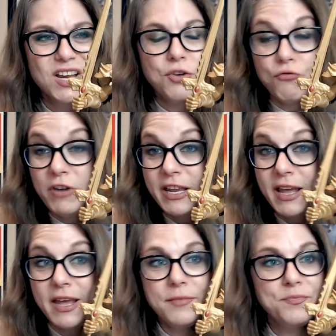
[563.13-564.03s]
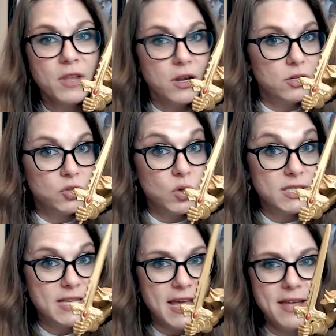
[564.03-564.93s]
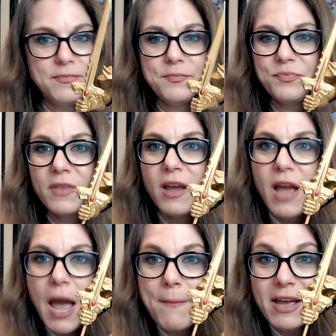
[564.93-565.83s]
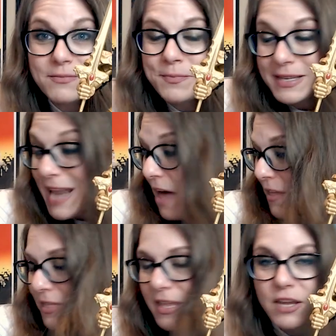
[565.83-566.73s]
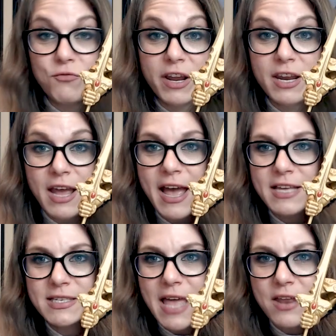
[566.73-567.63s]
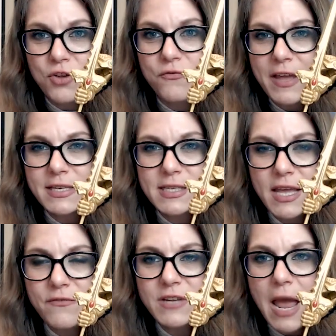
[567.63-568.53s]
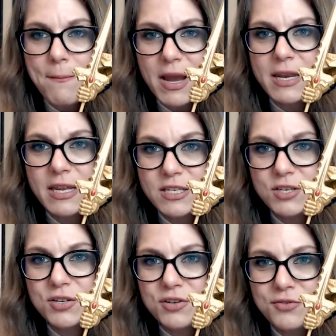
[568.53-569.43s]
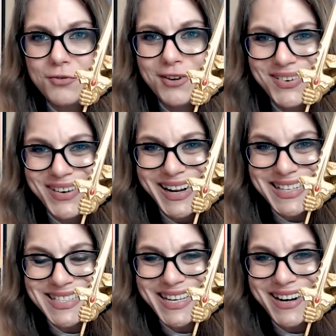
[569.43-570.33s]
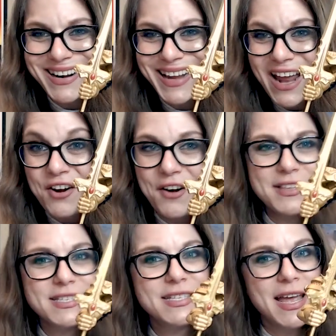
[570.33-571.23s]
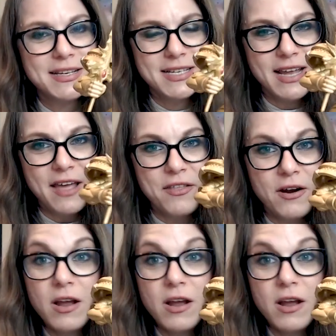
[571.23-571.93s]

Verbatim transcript: Rita, Lord Zedd? I might, but now that the Rita has that new facelift, I might need to reconsider and get her and Zedd together.